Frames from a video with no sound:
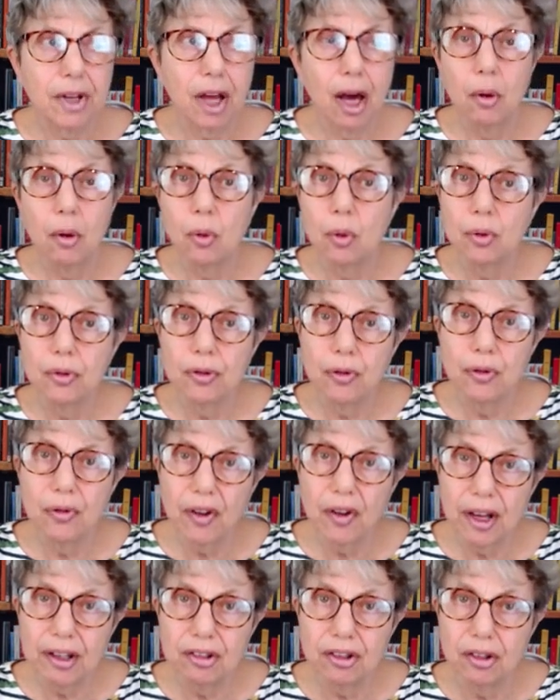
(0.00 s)

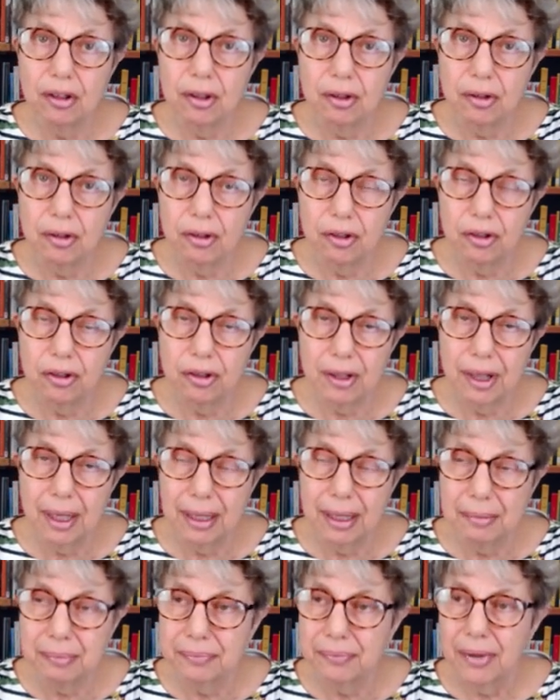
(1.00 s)
old-fashioned
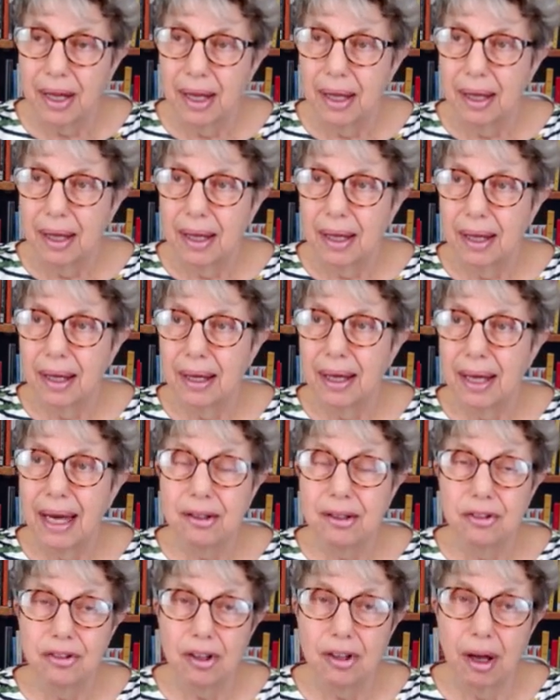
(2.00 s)

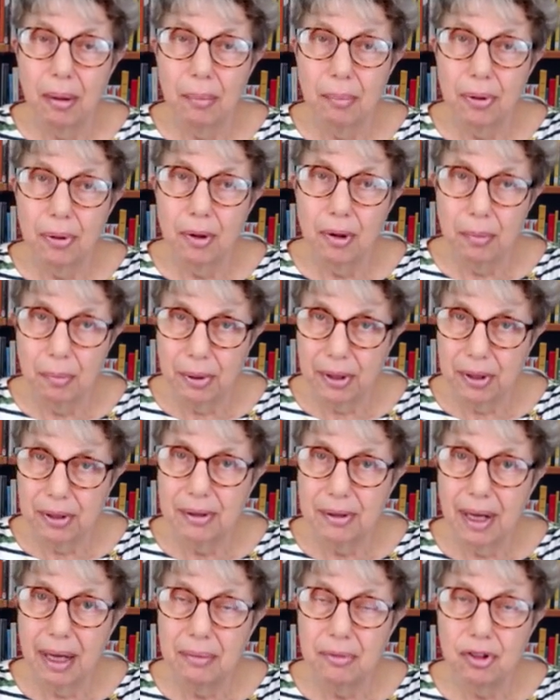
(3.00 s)
example, but
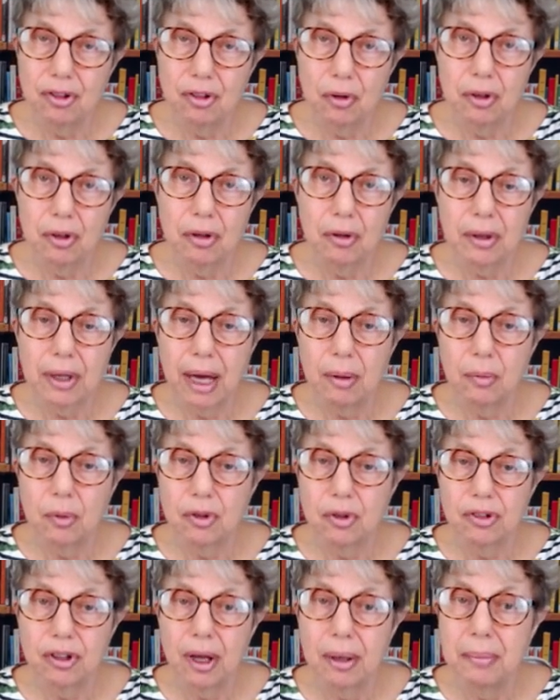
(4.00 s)
I'm sure you'll get
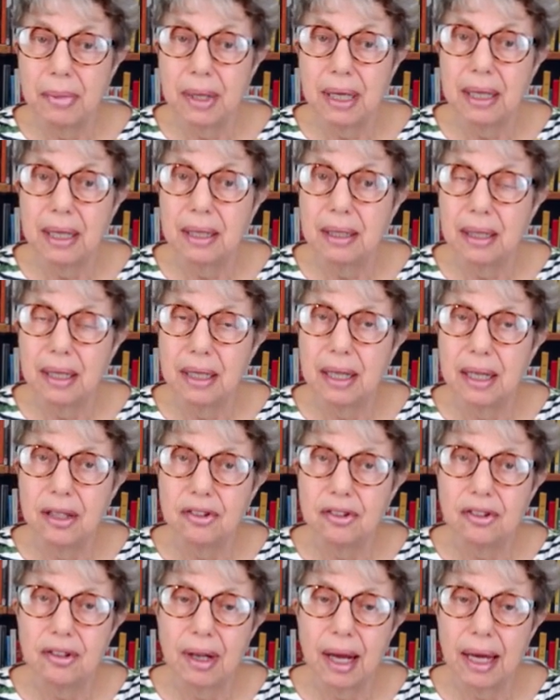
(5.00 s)
what I mean.
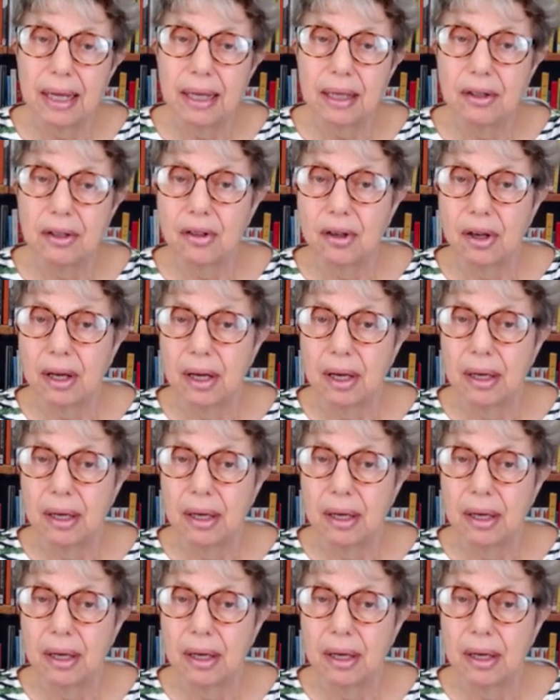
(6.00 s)
It's like